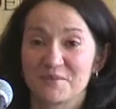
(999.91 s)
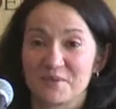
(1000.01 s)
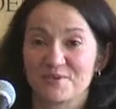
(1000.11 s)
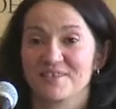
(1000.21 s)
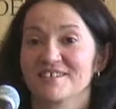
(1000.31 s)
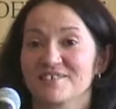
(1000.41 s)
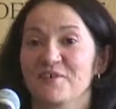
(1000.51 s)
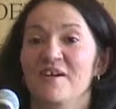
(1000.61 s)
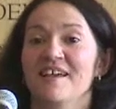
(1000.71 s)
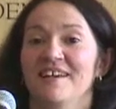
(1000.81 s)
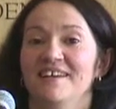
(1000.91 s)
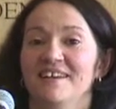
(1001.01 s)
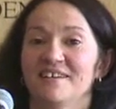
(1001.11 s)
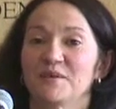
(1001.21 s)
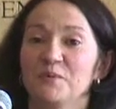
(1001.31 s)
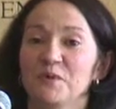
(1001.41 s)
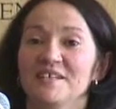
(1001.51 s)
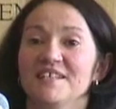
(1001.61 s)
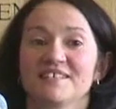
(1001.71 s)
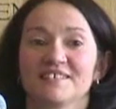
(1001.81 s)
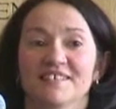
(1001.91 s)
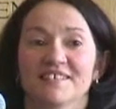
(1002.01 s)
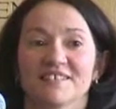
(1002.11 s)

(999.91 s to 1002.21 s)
project, so we need